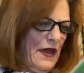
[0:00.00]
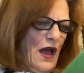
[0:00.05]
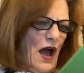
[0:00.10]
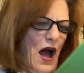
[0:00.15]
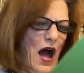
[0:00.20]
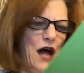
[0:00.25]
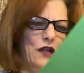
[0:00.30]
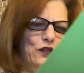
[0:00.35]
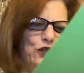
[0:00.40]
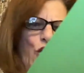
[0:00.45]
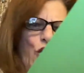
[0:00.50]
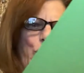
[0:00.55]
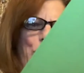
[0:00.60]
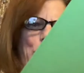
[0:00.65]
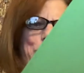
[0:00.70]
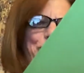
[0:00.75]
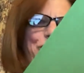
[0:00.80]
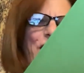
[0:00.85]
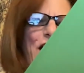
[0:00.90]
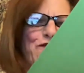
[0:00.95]
I'll load
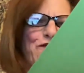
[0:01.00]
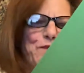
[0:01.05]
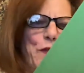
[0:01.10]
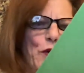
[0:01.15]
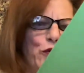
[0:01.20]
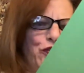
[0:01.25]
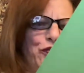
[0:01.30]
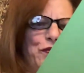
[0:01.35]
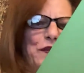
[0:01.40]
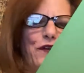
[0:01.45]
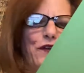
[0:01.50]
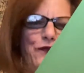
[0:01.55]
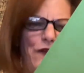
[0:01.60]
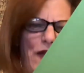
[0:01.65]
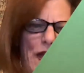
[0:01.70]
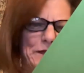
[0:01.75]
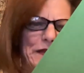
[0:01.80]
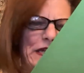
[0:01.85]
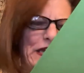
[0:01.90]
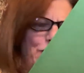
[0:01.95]
up five boats with a
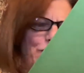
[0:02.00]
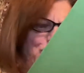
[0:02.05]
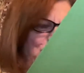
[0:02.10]
family of